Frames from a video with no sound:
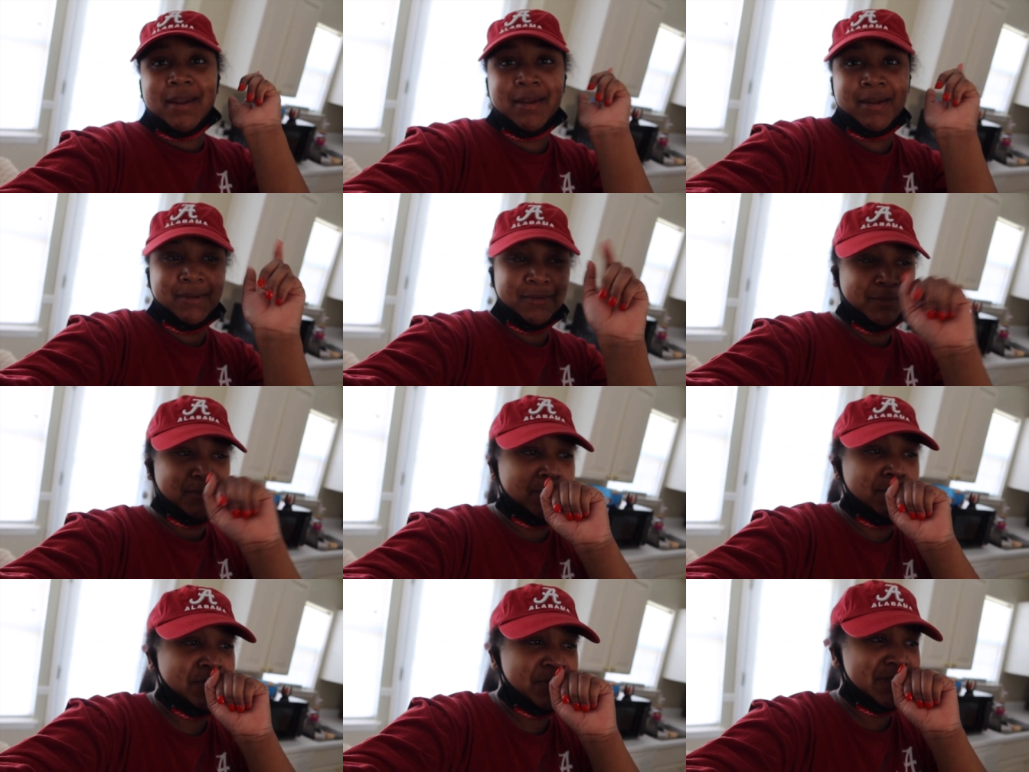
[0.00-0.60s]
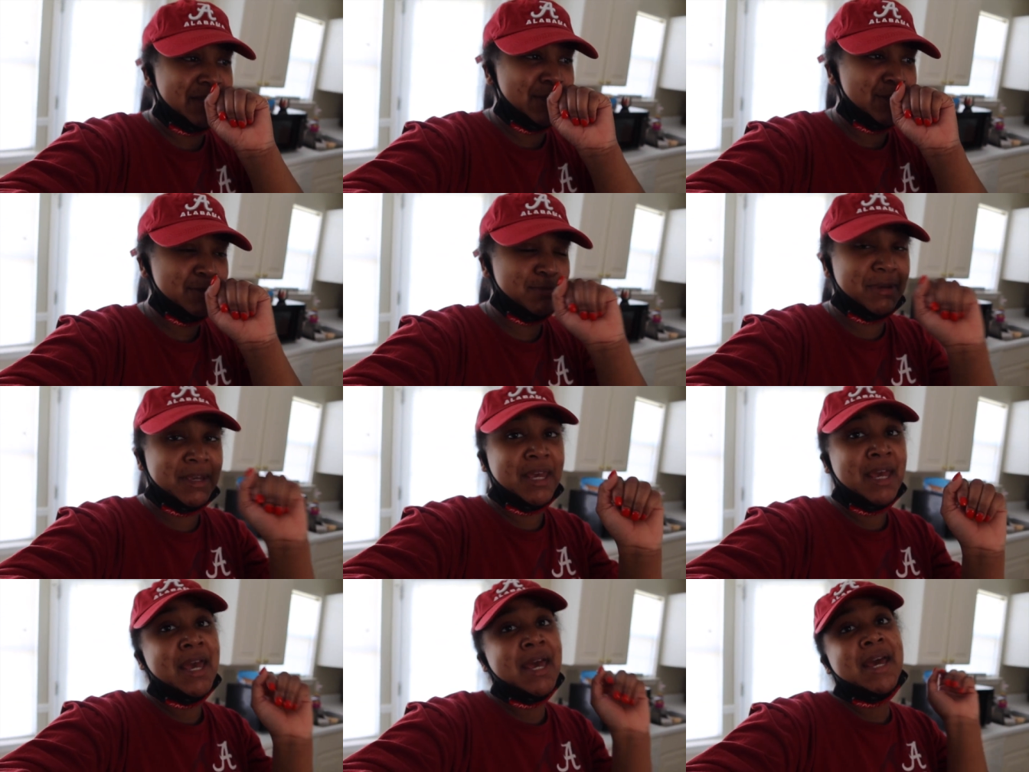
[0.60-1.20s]
excuse
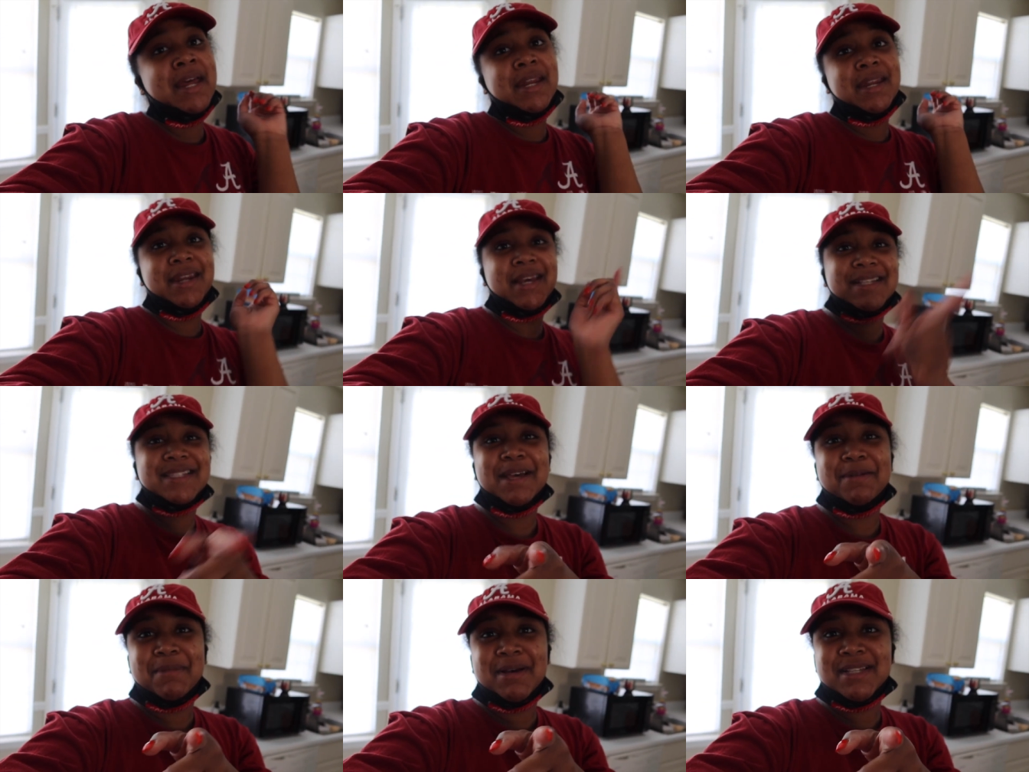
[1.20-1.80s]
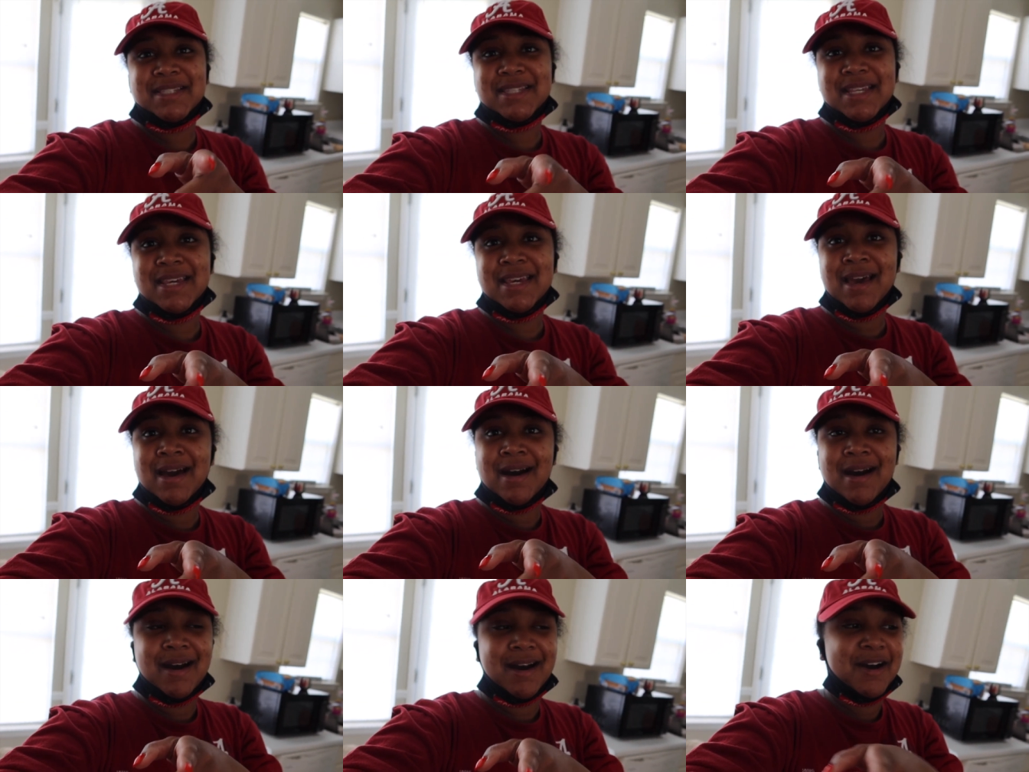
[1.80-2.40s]
me, the next time I see
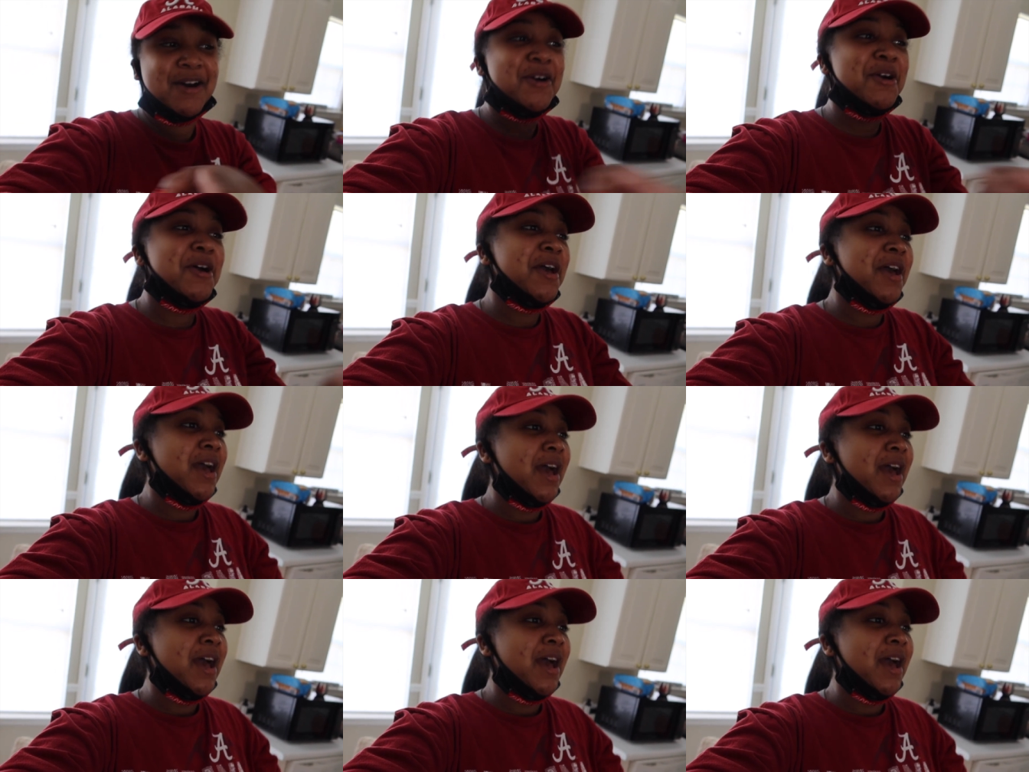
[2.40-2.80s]
y'all,